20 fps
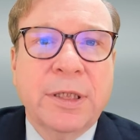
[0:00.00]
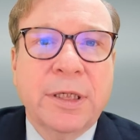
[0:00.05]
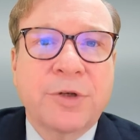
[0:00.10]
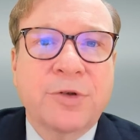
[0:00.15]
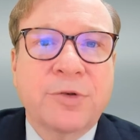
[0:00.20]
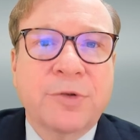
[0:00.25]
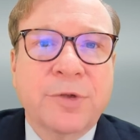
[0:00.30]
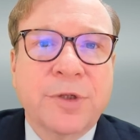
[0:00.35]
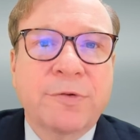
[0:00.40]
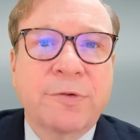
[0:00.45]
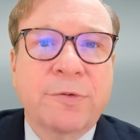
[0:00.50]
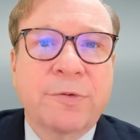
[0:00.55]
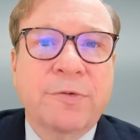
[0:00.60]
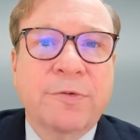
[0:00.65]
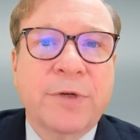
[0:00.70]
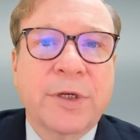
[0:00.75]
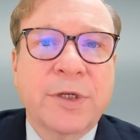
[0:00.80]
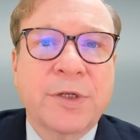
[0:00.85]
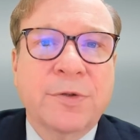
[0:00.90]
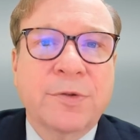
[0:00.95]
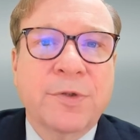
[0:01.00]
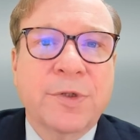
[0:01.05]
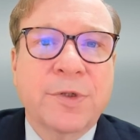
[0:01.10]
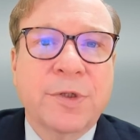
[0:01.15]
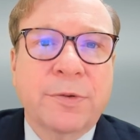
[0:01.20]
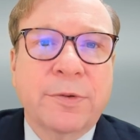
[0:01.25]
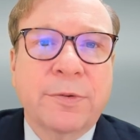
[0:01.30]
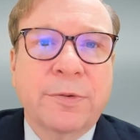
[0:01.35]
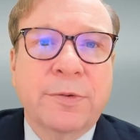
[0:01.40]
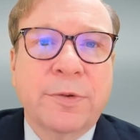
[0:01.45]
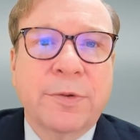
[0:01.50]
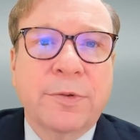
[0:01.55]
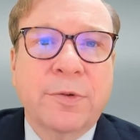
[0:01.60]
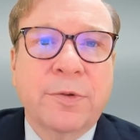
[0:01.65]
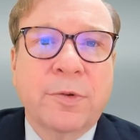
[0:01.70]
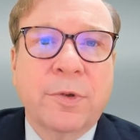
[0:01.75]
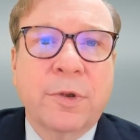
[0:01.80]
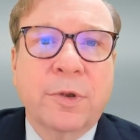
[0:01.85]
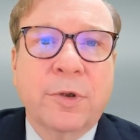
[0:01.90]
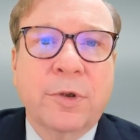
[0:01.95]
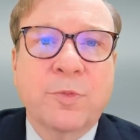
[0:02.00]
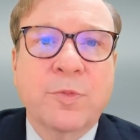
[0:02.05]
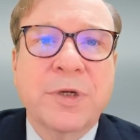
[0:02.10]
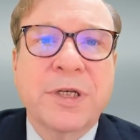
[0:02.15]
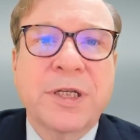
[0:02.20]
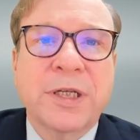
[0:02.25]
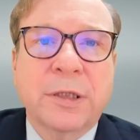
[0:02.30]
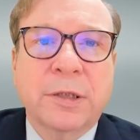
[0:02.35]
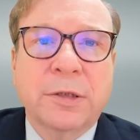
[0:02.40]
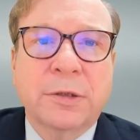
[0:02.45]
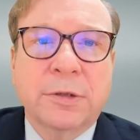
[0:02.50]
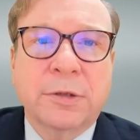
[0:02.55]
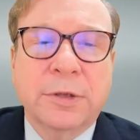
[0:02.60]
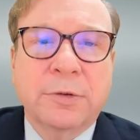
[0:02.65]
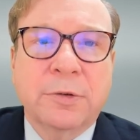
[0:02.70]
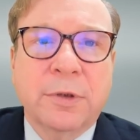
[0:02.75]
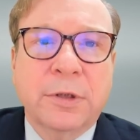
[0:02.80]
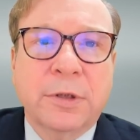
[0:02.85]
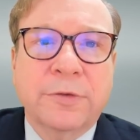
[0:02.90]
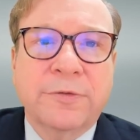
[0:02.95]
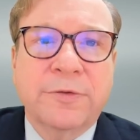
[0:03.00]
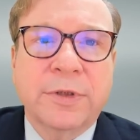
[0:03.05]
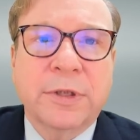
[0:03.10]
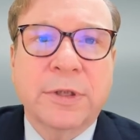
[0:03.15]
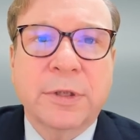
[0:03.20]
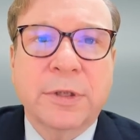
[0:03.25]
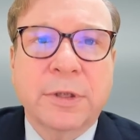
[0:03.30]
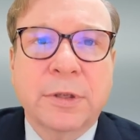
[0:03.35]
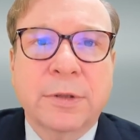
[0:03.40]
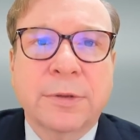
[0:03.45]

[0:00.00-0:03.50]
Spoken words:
interest from investors, so they're no longer particularly relevant.